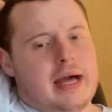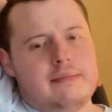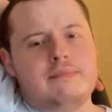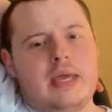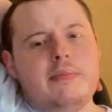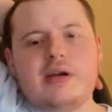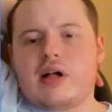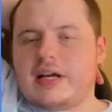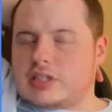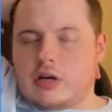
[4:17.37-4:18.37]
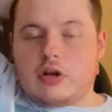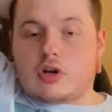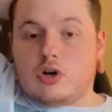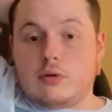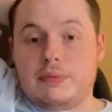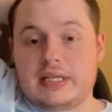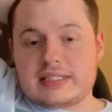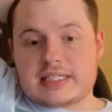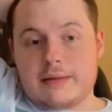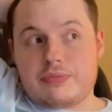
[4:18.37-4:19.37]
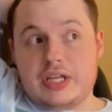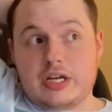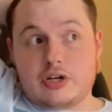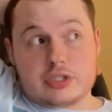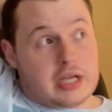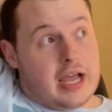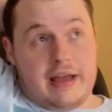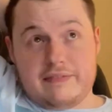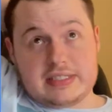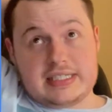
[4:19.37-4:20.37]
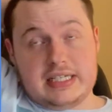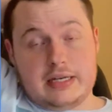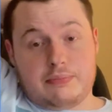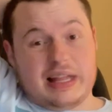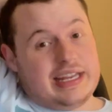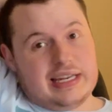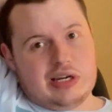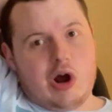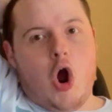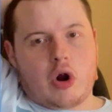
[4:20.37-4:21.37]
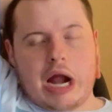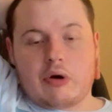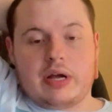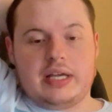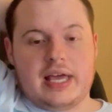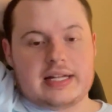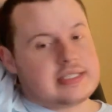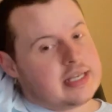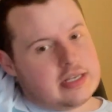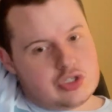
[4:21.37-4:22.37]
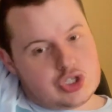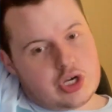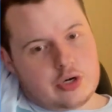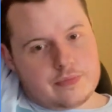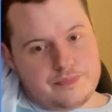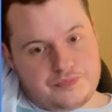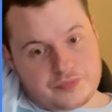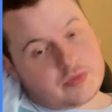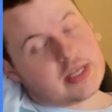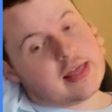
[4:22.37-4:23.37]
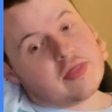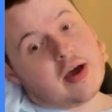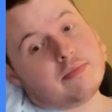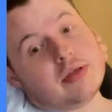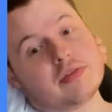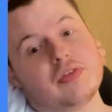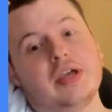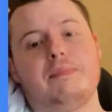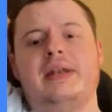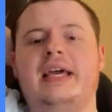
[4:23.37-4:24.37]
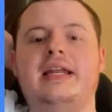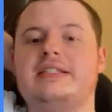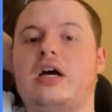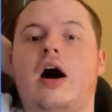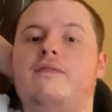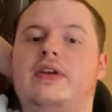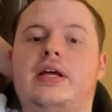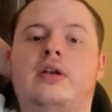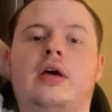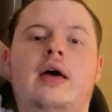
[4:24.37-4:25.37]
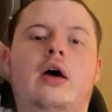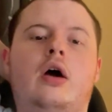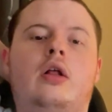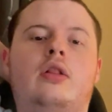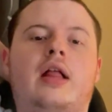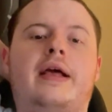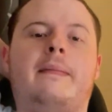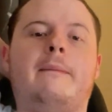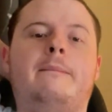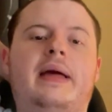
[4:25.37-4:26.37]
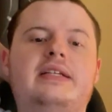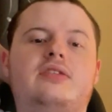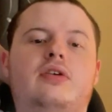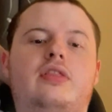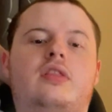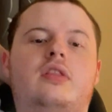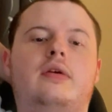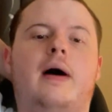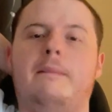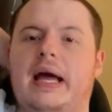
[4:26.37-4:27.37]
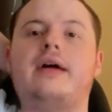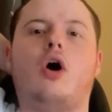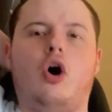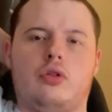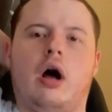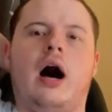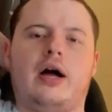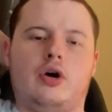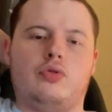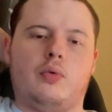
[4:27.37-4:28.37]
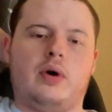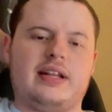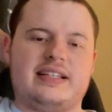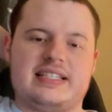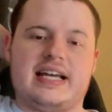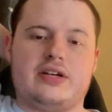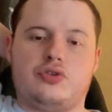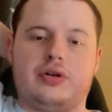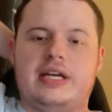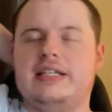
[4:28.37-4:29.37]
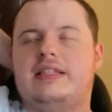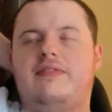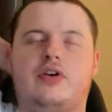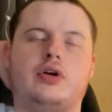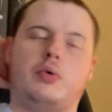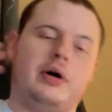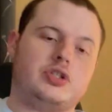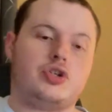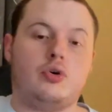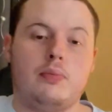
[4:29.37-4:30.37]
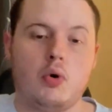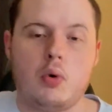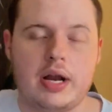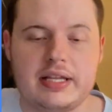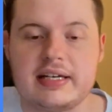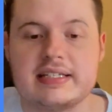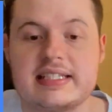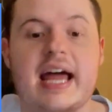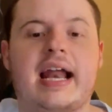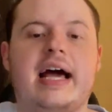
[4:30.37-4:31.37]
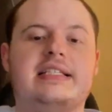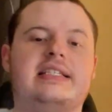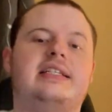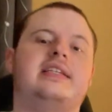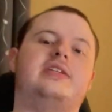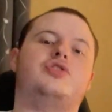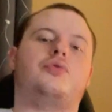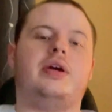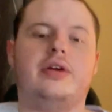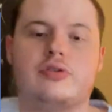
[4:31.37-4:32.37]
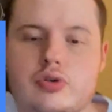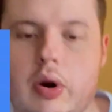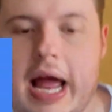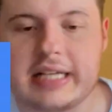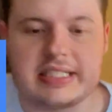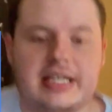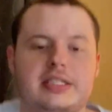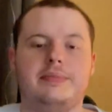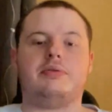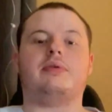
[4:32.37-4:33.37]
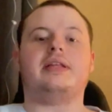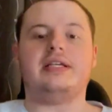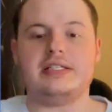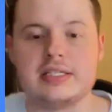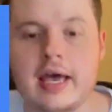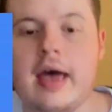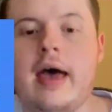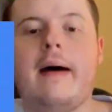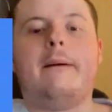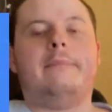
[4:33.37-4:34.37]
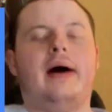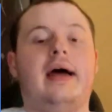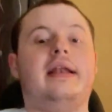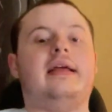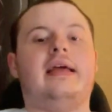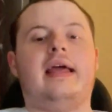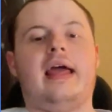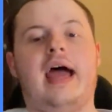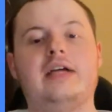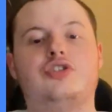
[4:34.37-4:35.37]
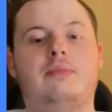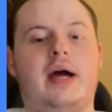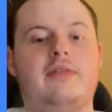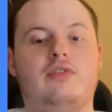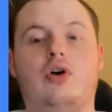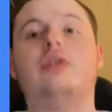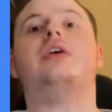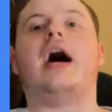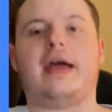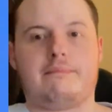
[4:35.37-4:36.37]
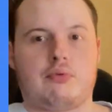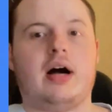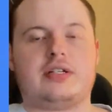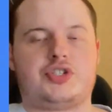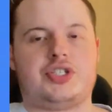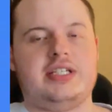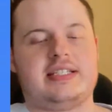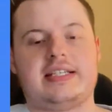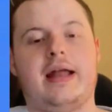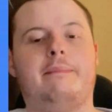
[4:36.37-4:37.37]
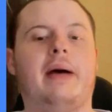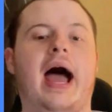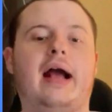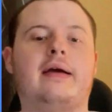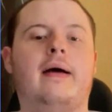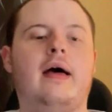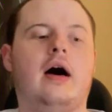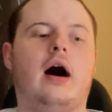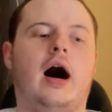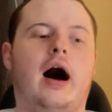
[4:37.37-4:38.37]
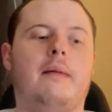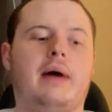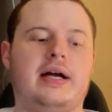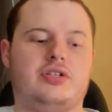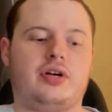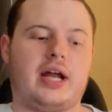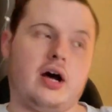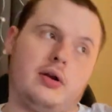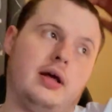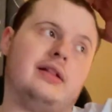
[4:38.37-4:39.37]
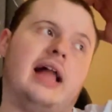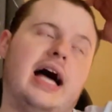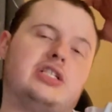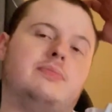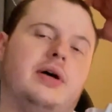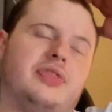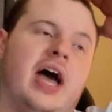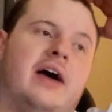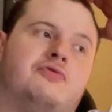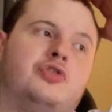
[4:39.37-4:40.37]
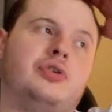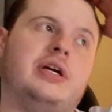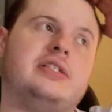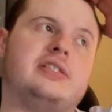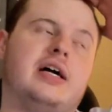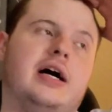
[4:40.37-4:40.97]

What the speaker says: maybe Glass Onion could be in some theaters. I haven't seen it played in our area yet. So that'll be the thing. But it is confident. Like, basically, A Man Called Otto, the one in the center, is the very questionable one, because that has yet to get screeners or has yet to be released. But as you might have noticed, I have brought She Said back. I took it out last month after its